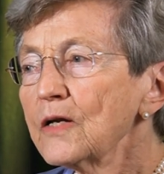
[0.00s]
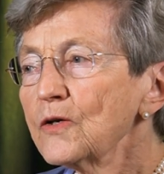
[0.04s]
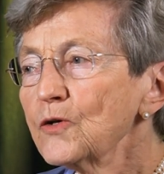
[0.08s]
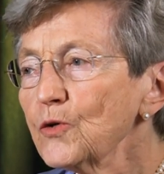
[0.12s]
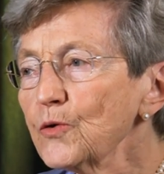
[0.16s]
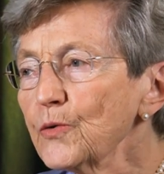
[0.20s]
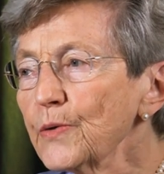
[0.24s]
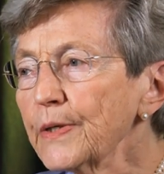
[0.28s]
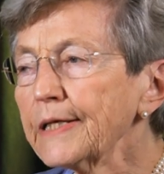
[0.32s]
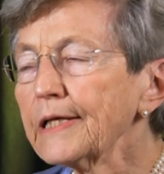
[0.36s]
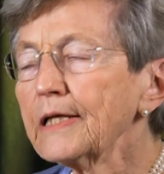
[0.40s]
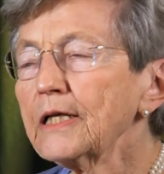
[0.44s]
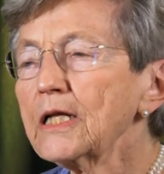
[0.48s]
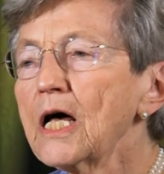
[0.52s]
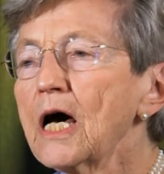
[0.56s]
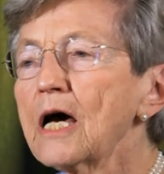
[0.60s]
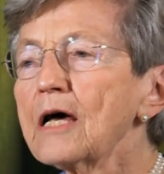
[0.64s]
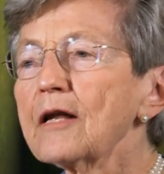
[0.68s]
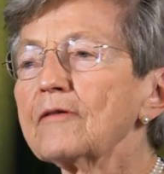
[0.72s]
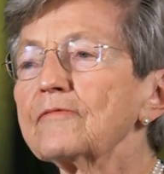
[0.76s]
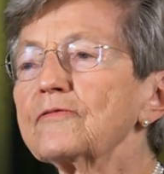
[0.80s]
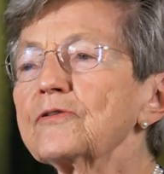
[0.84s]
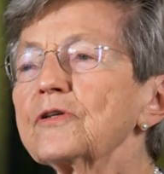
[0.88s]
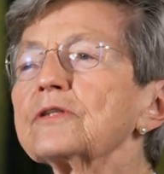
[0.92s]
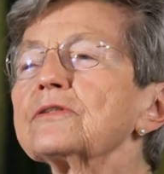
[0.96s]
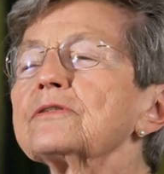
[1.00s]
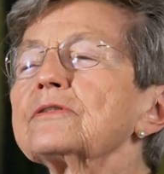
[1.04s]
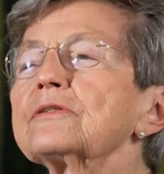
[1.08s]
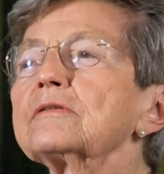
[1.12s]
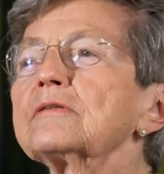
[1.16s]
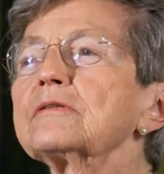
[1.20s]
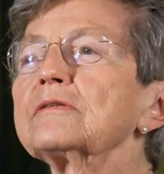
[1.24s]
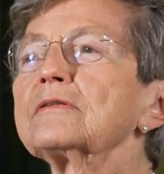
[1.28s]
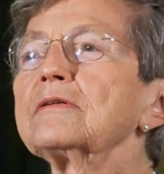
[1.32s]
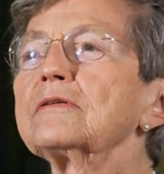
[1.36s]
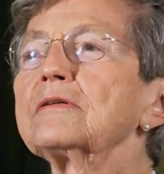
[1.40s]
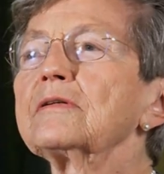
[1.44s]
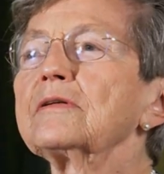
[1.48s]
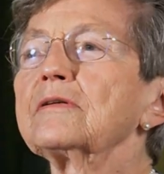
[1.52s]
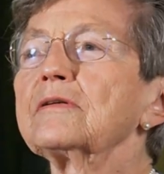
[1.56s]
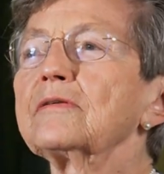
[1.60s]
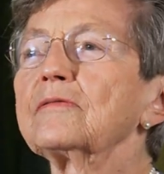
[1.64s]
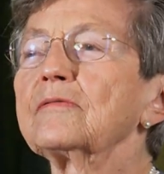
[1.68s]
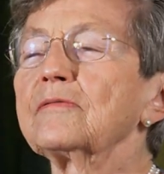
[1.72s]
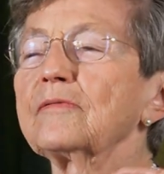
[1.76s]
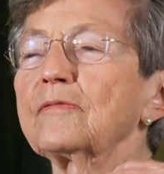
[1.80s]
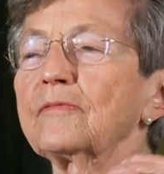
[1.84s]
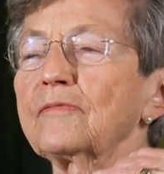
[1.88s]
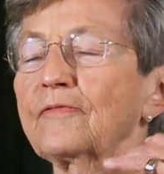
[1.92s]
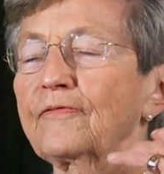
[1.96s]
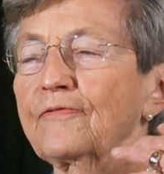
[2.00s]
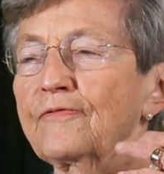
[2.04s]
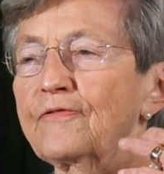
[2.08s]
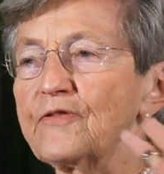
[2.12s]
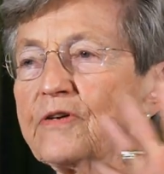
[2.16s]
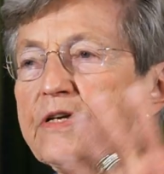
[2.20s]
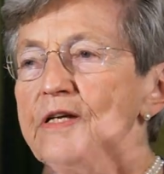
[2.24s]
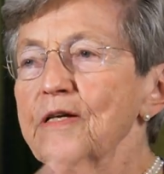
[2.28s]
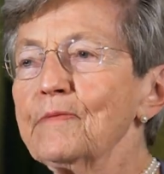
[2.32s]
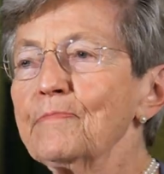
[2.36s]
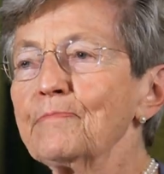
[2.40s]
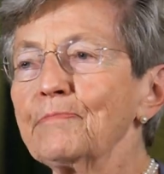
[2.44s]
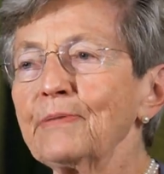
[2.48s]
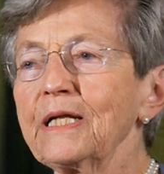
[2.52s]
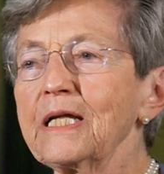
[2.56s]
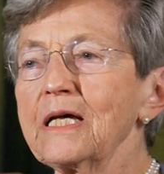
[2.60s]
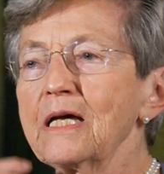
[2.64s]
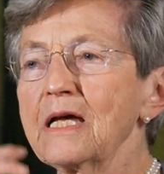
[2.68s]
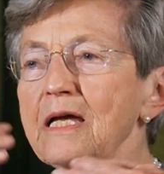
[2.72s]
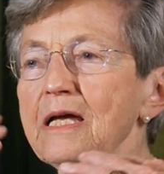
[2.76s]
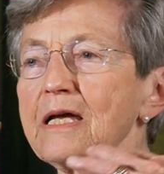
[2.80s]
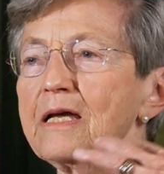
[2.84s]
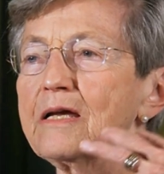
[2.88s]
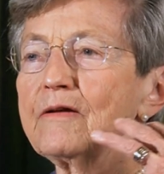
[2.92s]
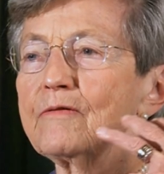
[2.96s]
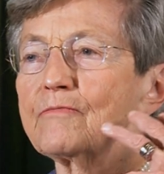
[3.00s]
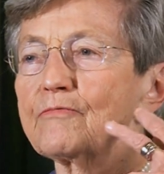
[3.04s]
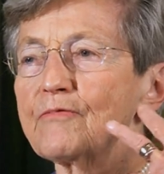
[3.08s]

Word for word: doing a lot of just free play,